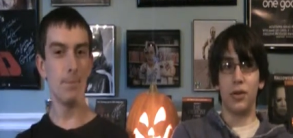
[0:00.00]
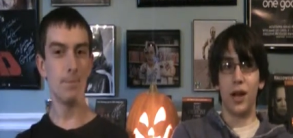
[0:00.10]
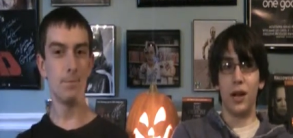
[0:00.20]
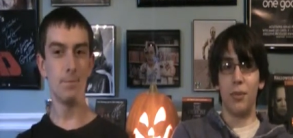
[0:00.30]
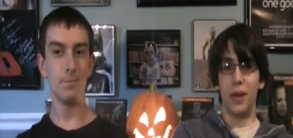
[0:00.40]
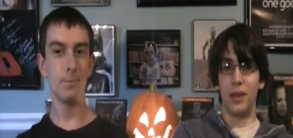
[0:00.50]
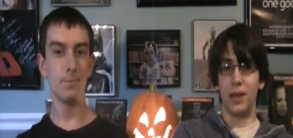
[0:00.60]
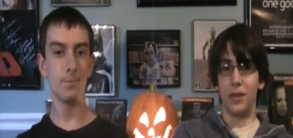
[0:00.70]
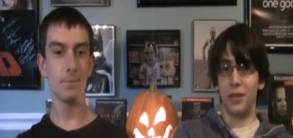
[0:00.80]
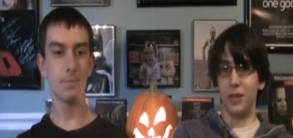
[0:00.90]
Speaker 1: trying to pay
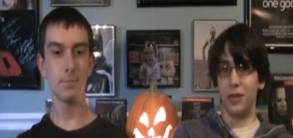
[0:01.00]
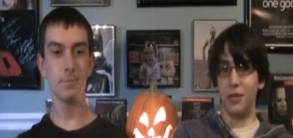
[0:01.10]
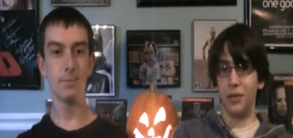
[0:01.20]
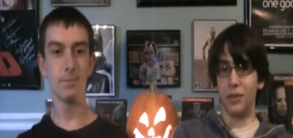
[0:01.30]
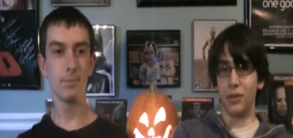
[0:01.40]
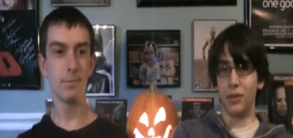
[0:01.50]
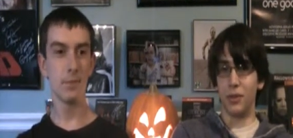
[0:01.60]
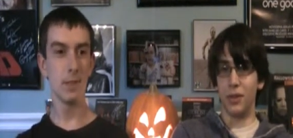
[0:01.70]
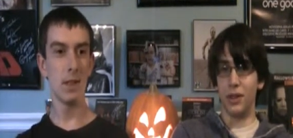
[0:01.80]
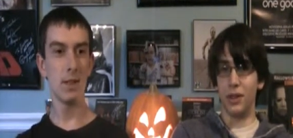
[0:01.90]
attention to two different
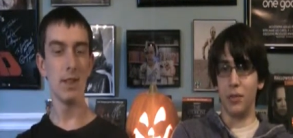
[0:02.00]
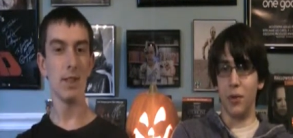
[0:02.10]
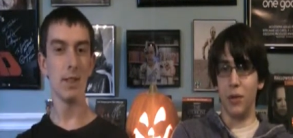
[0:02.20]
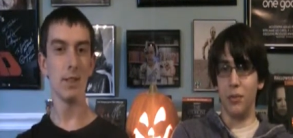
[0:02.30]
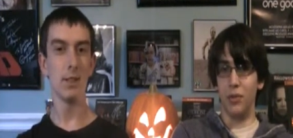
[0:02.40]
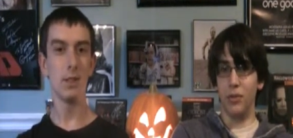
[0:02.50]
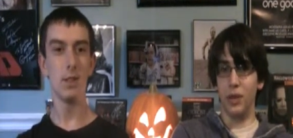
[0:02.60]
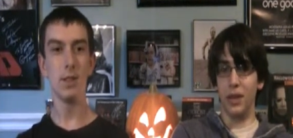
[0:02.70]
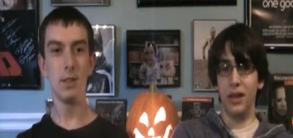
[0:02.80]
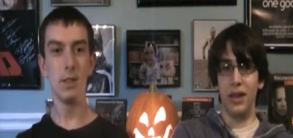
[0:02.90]
stories in yeah. one
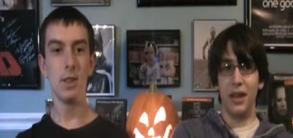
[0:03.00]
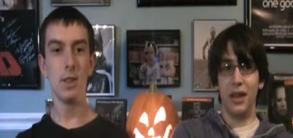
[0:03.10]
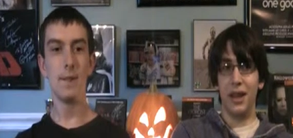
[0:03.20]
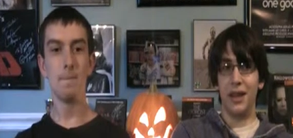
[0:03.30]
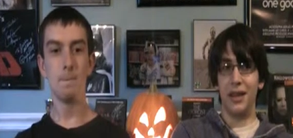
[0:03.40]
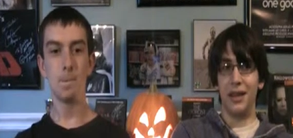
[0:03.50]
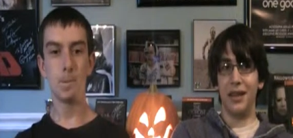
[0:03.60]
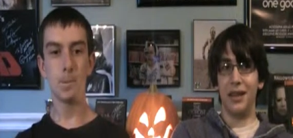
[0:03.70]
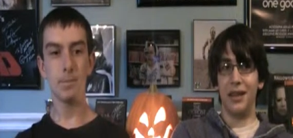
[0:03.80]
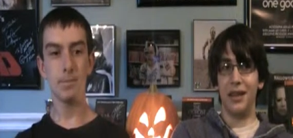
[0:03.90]
movie, and
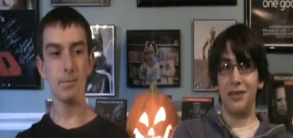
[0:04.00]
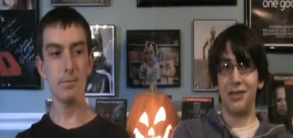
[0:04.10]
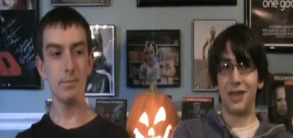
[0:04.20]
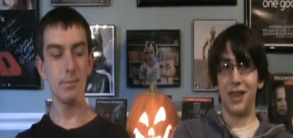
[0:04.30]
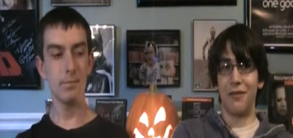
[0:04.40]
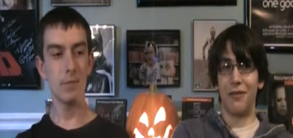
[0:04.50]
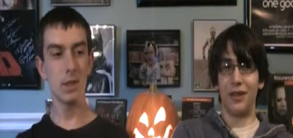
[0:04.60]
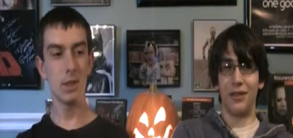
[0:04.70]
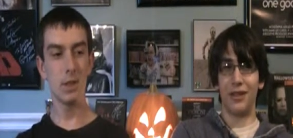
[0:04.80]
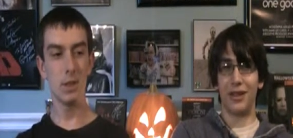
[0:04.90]
it it just kind of
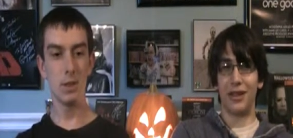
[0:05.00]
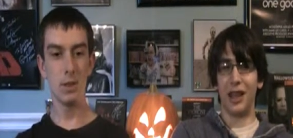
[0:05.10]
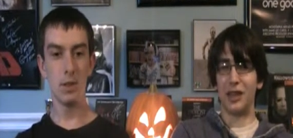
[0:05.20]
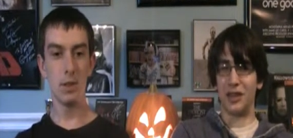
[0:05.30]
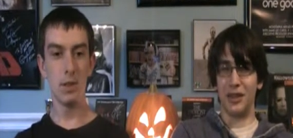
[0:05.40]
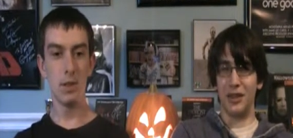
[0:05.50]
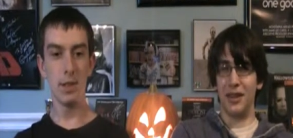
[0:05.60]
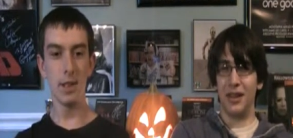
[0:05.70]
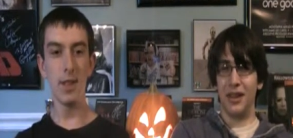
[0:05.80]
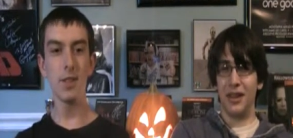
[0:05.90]
felt clustered.
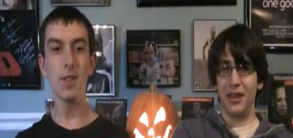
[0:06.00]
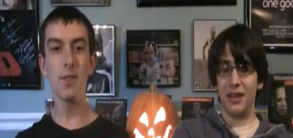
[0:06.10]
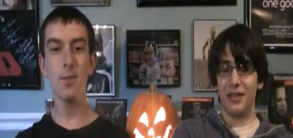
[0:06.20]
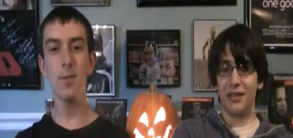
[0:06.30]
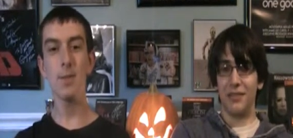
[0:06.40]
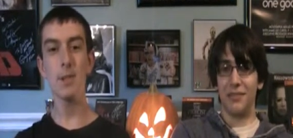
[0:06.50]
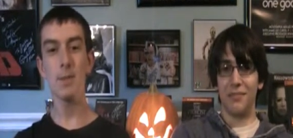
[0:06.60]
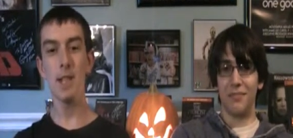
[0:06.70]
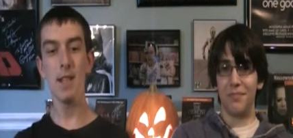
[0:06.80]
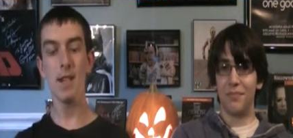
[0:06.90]
Yeah, and
Speaker 2: also
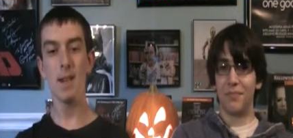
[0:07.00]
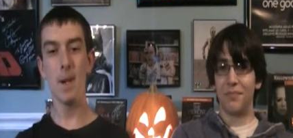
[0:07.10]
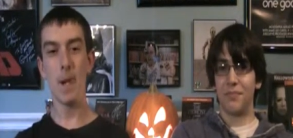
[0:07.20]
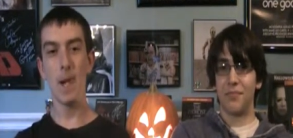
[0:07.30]
some of the